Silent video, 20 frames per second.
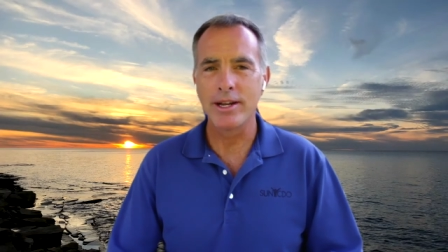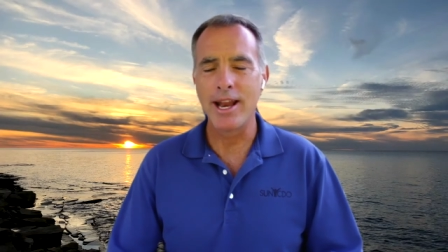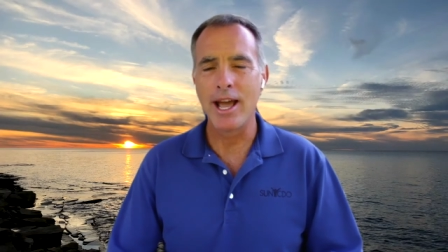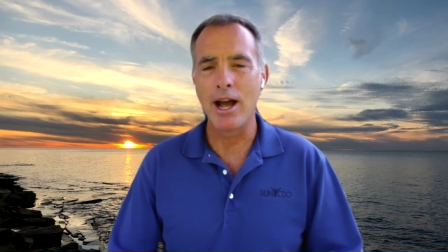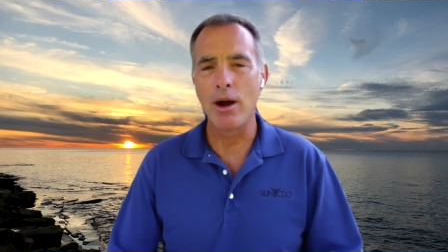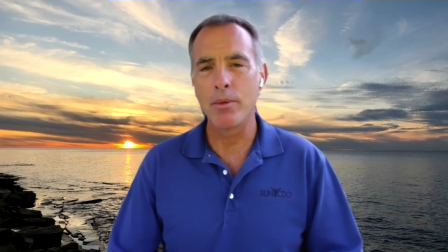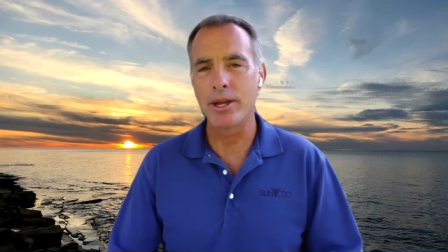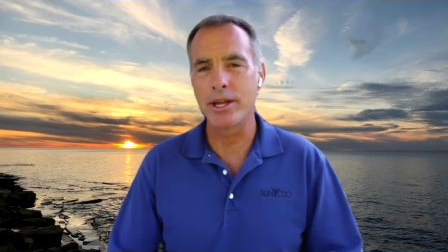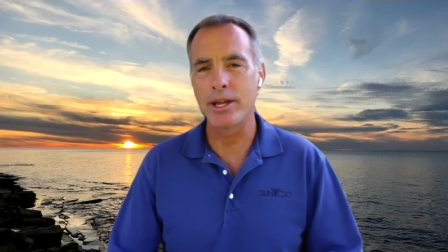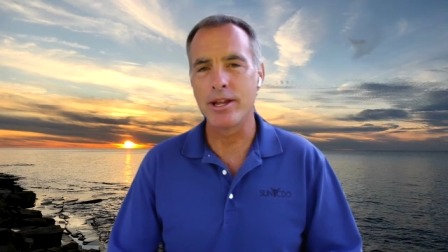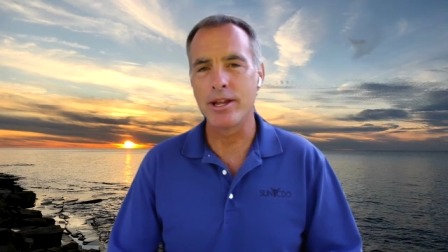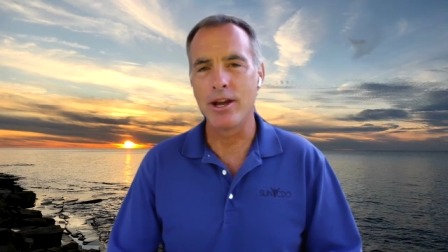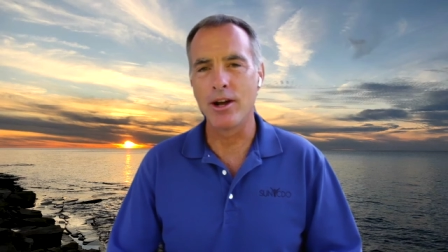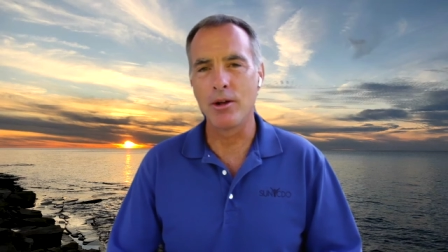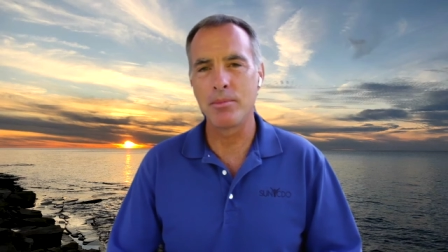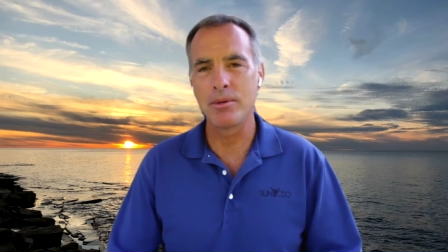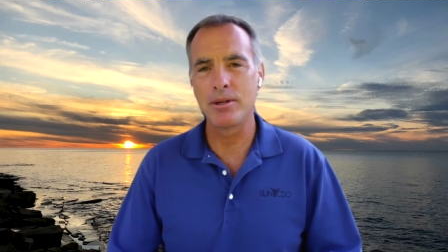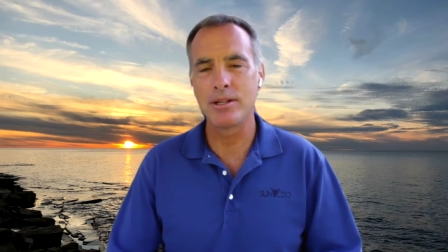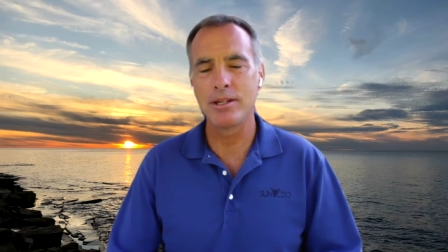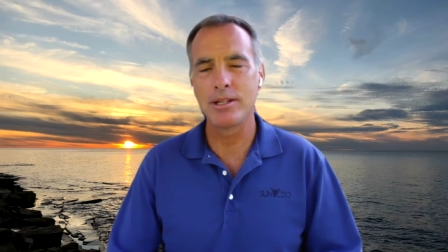and how we can
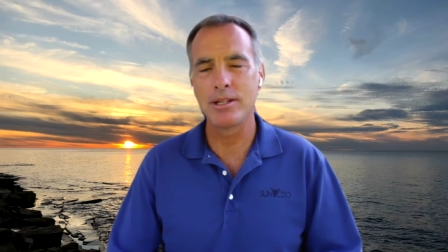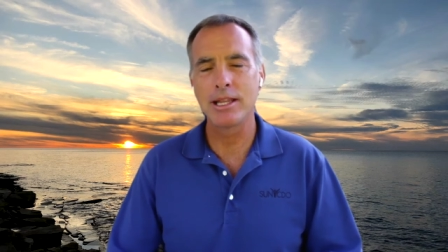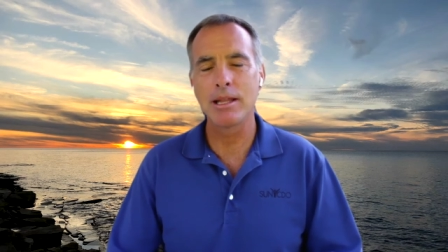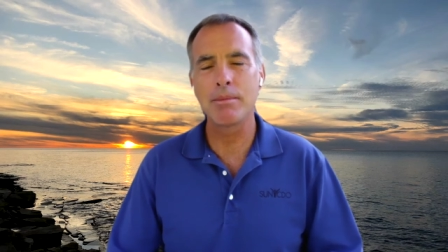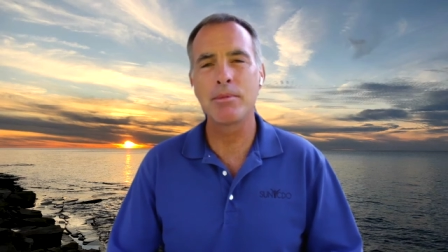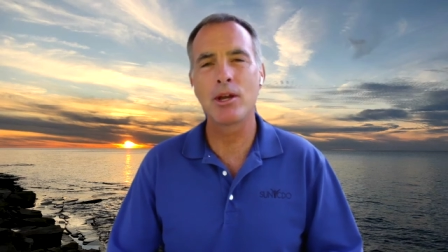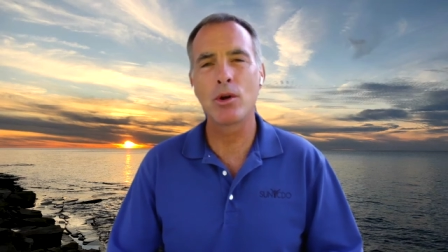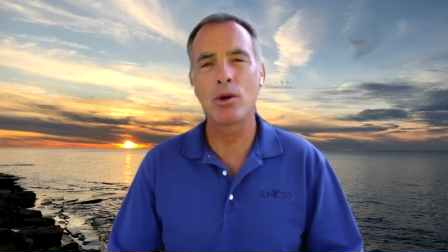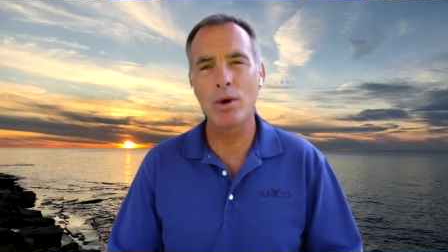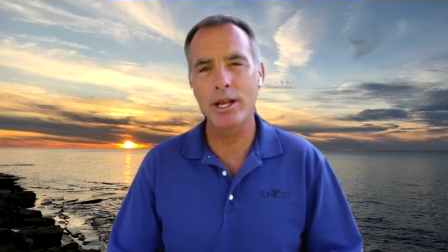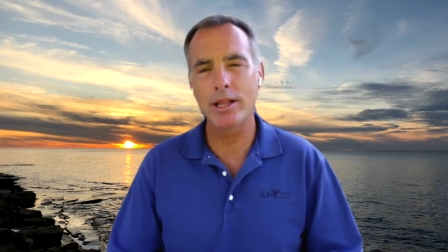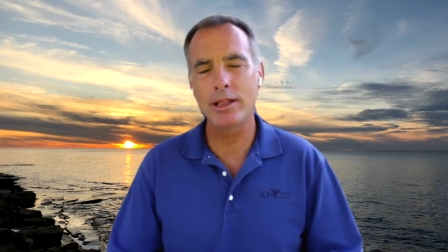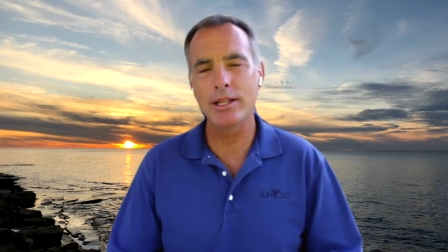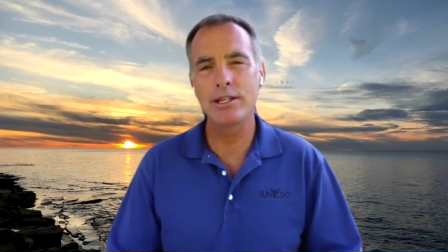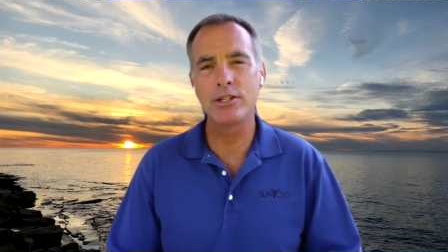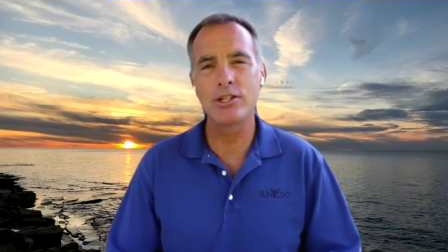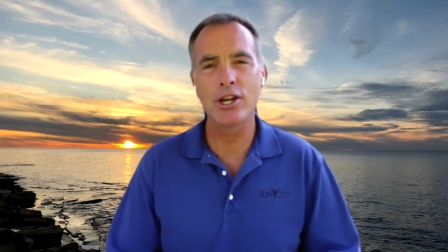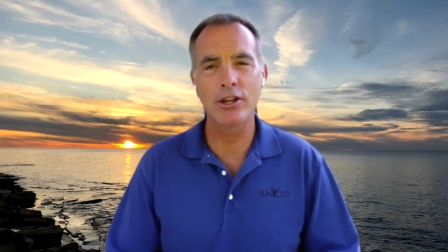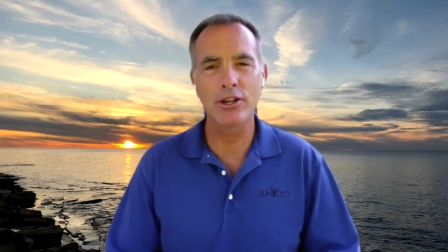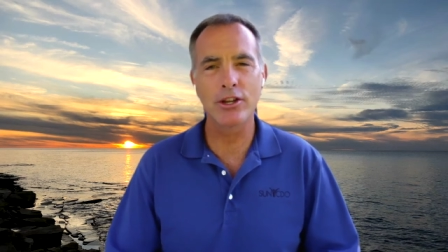help. Let me
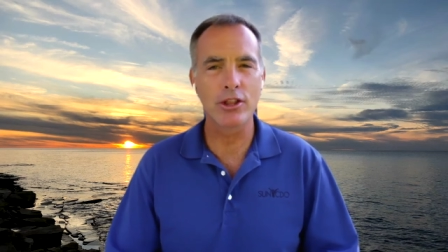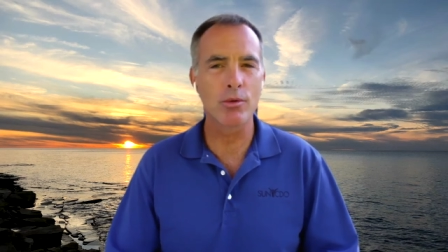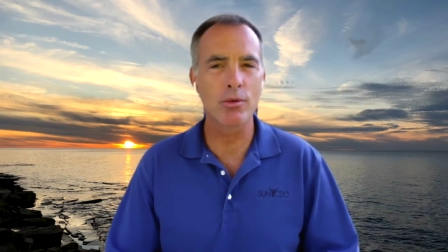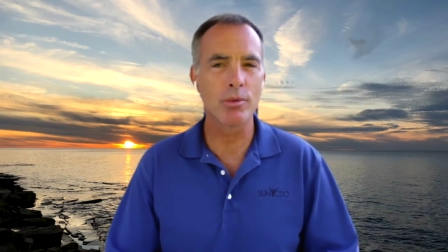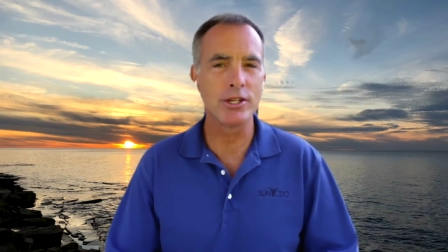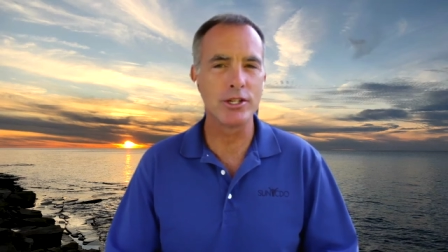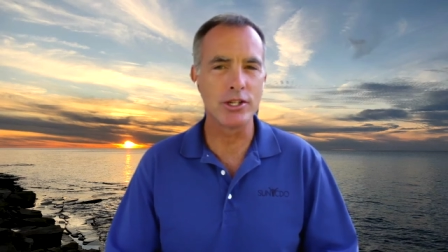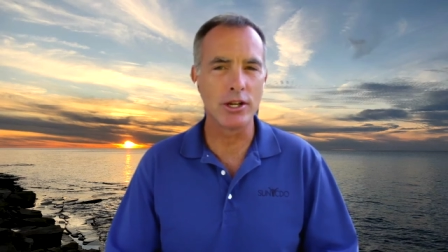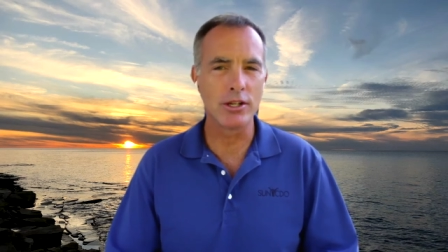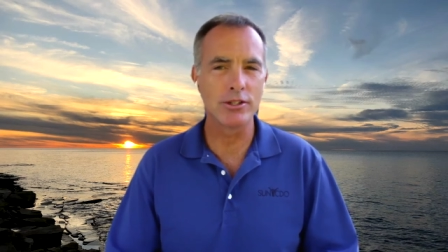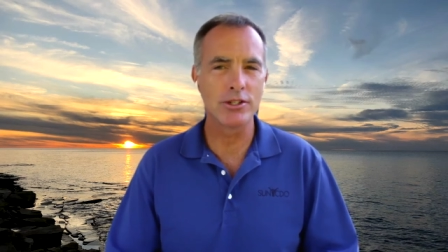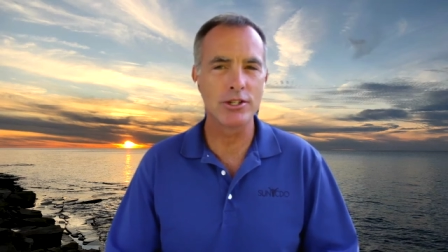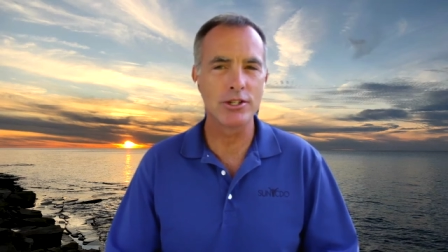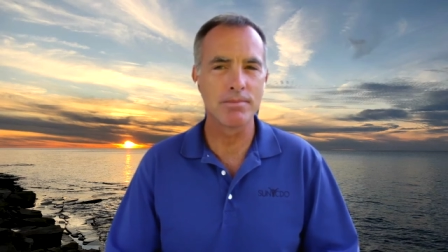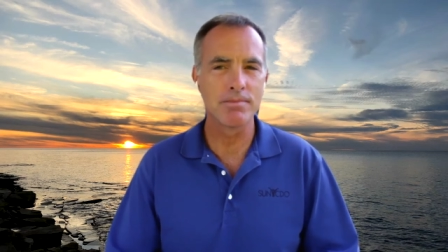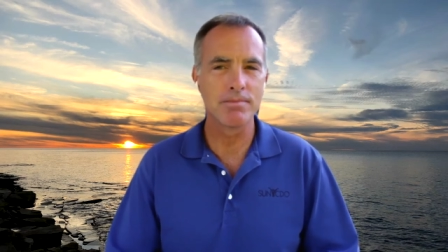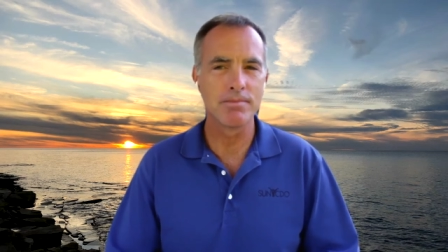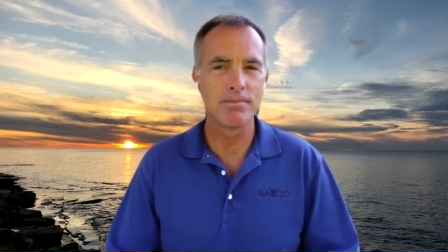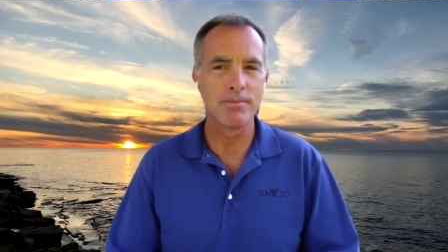quickly tell you the results.